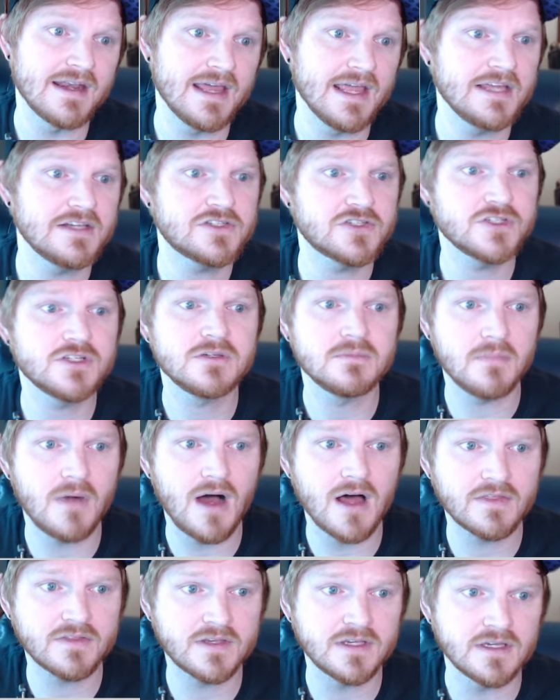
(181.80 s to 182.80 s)
Ancient,
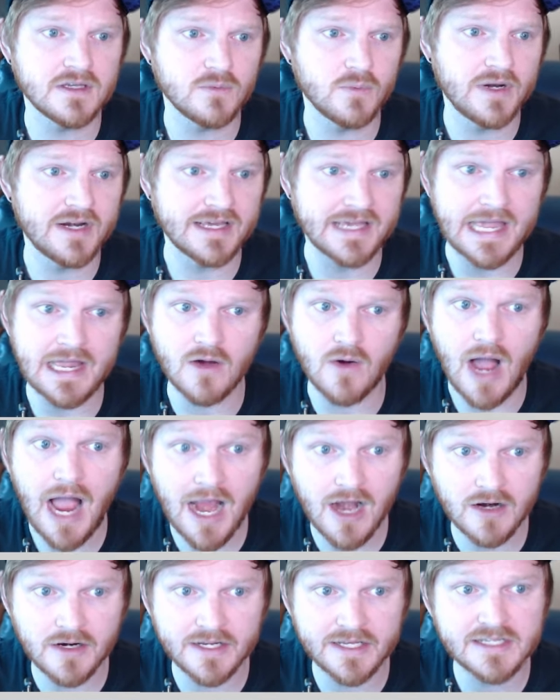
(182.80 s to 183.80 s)
Mothkin, 1-hit KO,
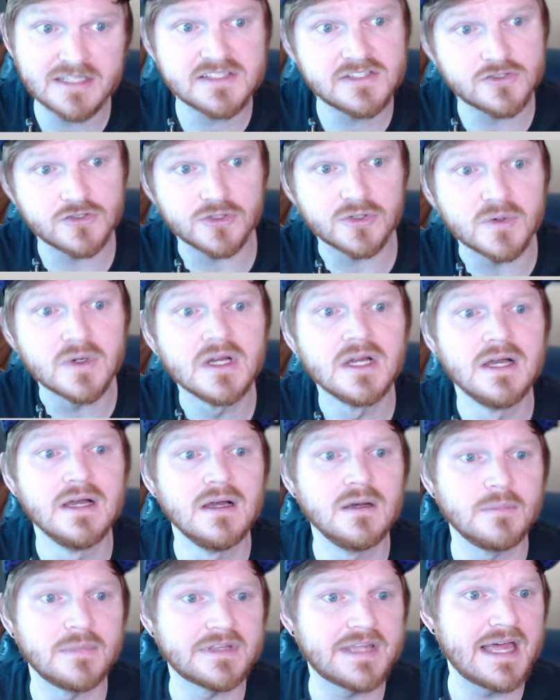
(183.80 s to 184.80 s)
Iron Hands, true,
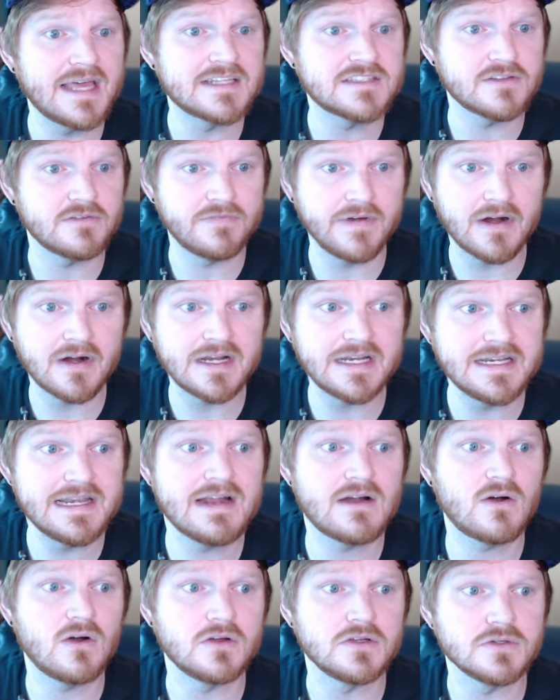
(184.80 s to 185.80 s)
but that it's a very
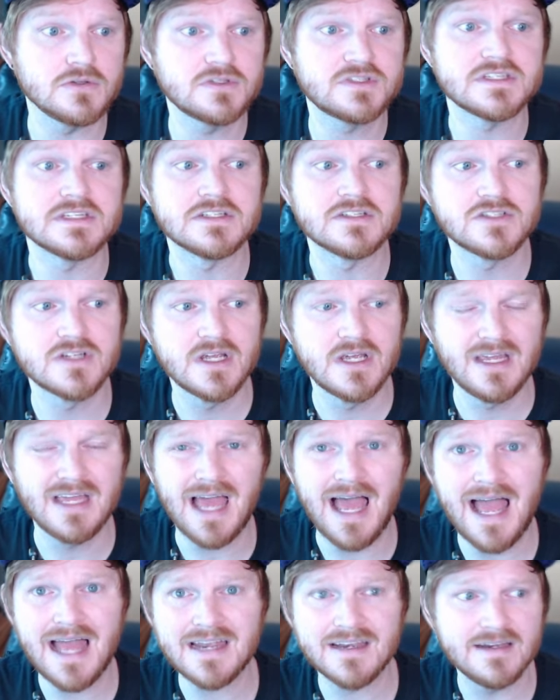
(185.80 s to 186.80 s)
narrow usage.
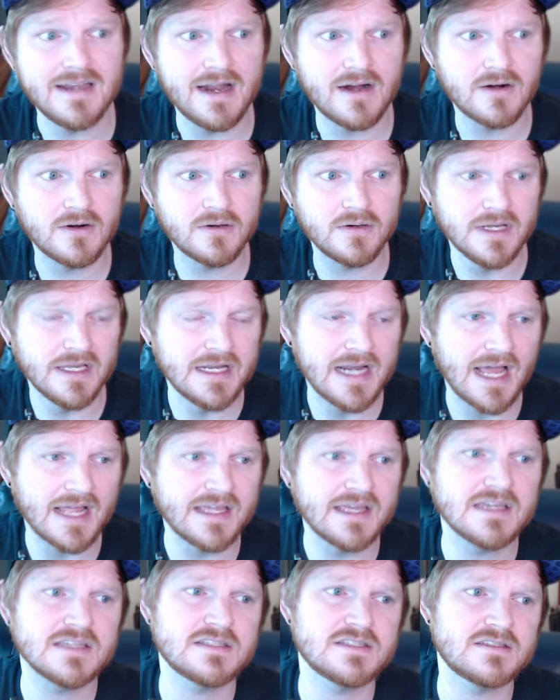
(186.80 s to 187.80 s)
Narrow in, I
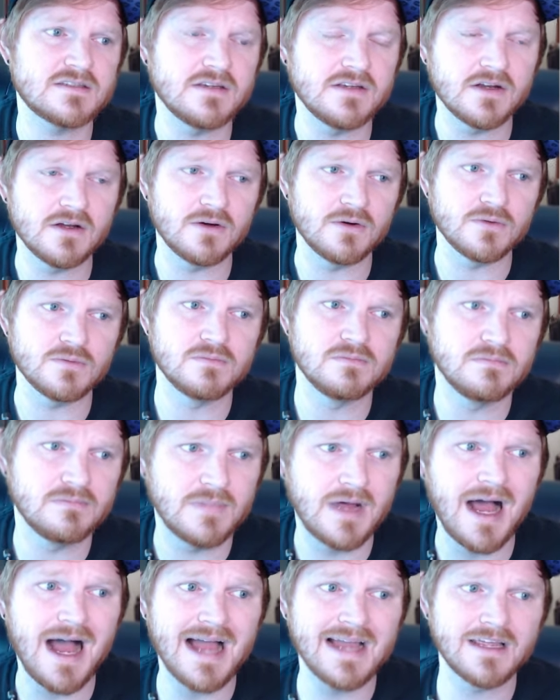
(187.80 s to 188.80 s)
guess, a
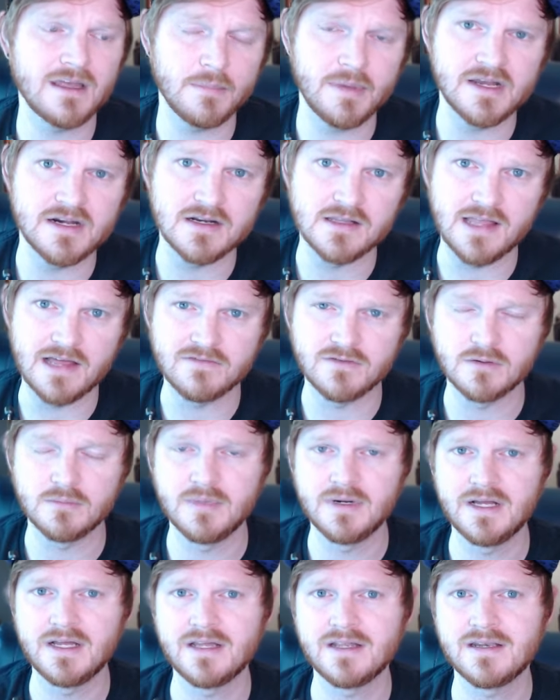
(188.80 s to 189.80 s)
high competitive level,
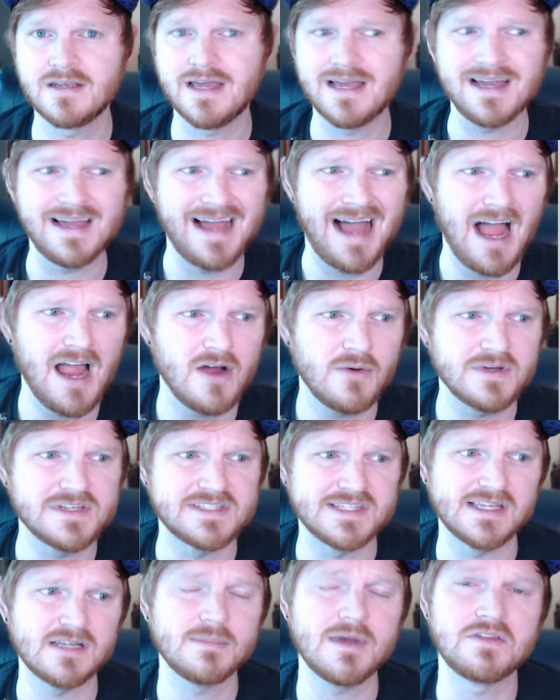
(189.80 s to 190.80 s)
but I always
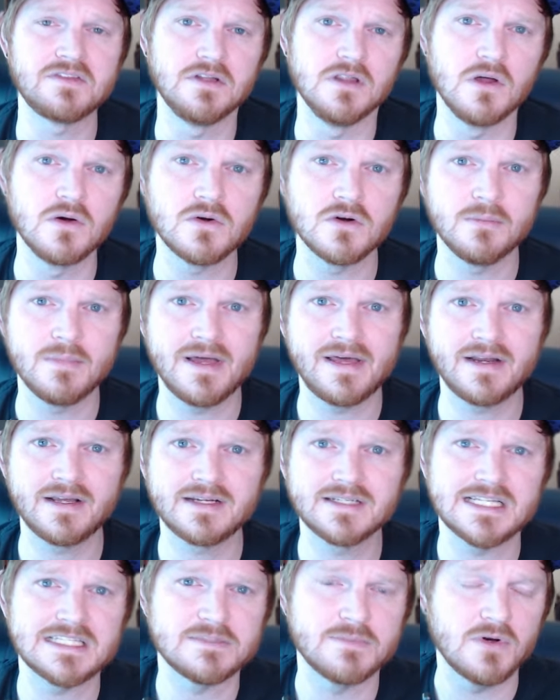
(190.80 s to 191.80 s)
think about the local meta, 'cause
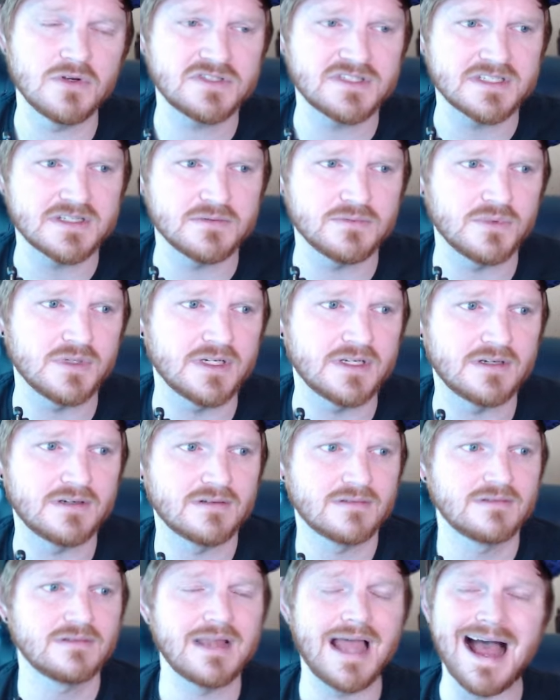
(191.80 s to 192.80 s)
that's mostly what
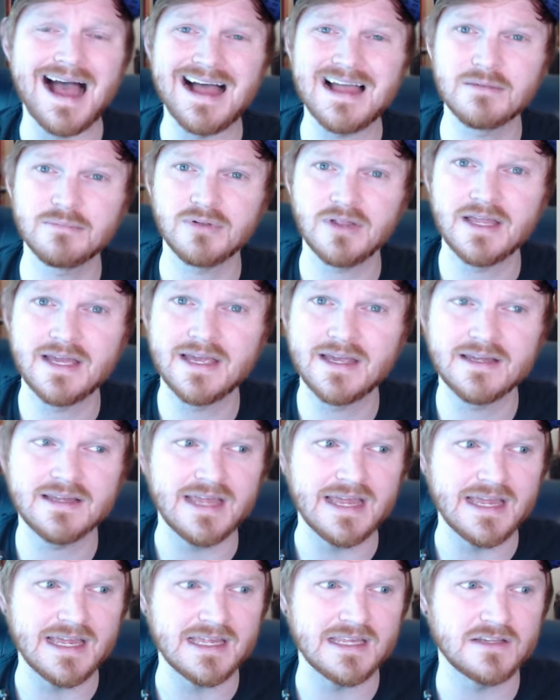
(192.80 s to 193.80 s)
I play,
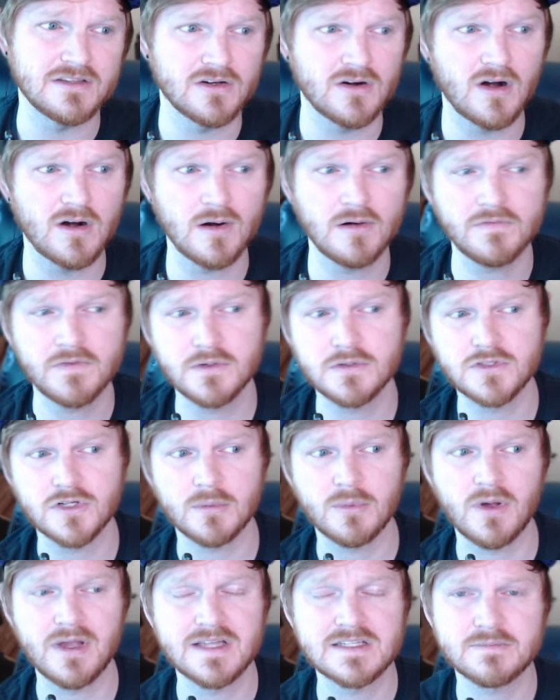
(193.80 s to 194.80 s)
and there are a few
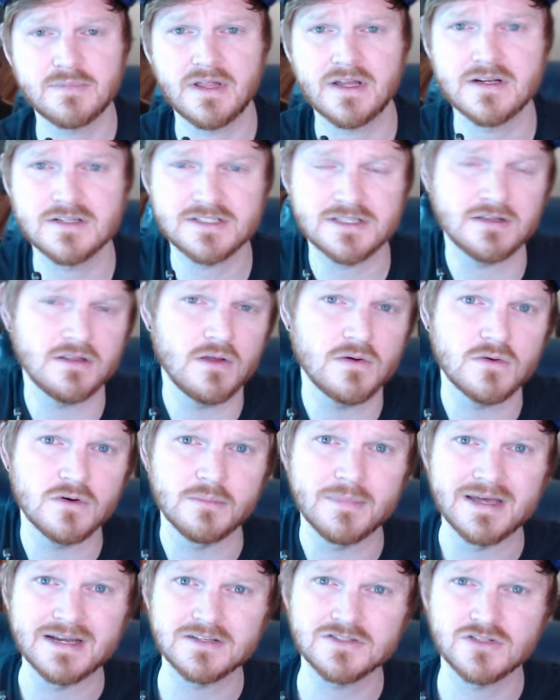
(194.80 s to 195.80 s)
Turbo Hands players in the local
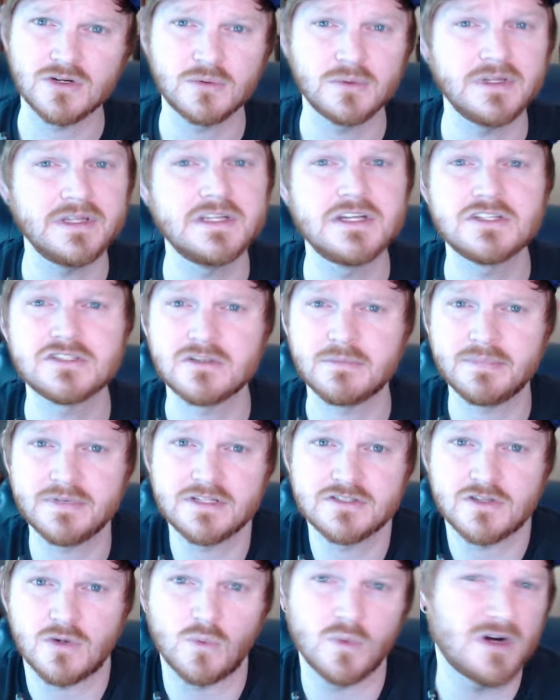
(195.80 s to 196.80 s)
meta, so it really just
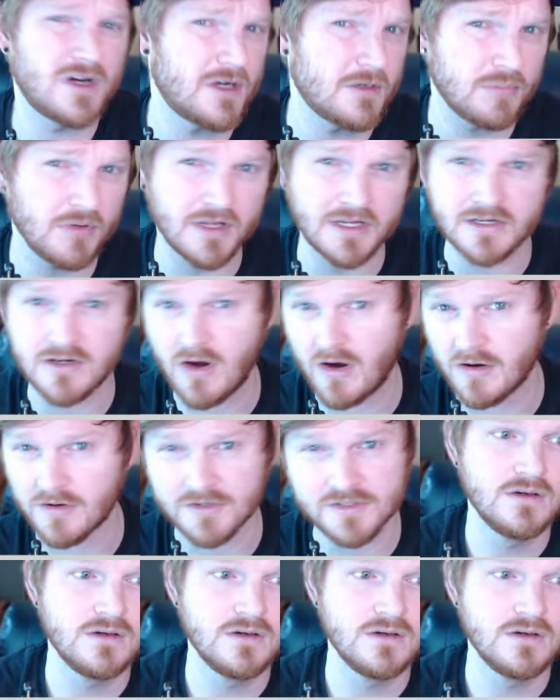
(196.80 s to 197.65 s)
depends on where you're playing cards.